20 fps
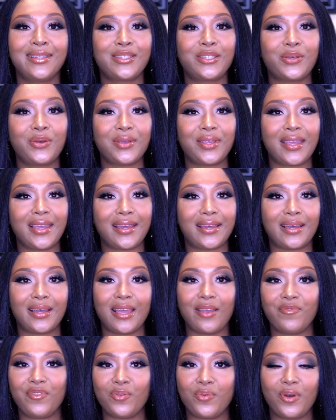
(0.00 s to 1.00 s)
So yeah,
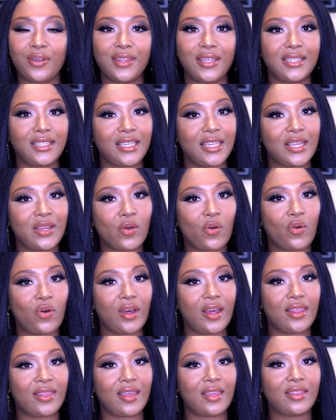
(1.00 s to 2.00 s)
if you want the tea
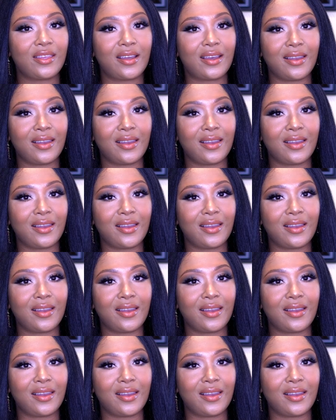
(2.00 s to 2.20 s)
on the